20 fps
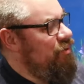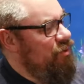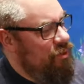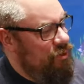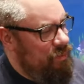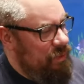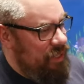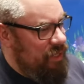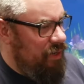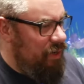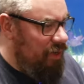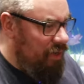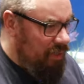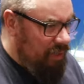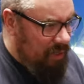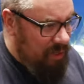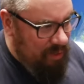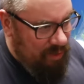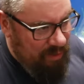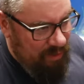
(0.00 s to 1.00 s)
took me
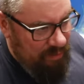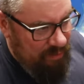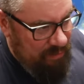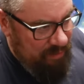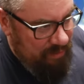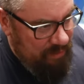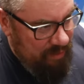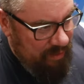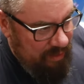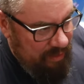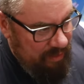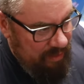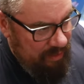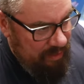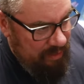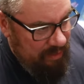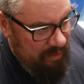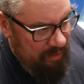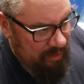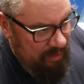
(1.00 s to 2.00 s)
all of
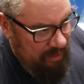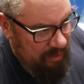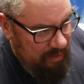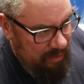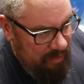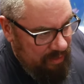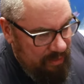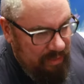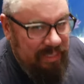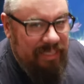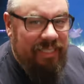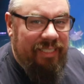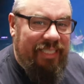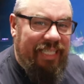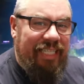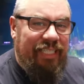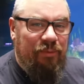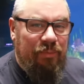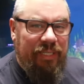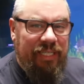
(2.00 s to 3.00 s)

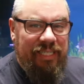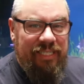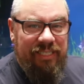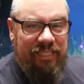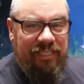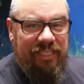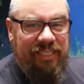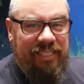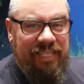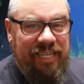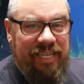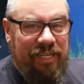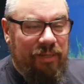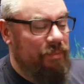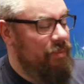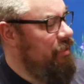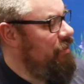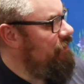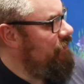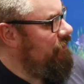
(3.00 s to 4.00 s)
six minutes to set
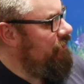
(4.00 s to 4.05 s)
up.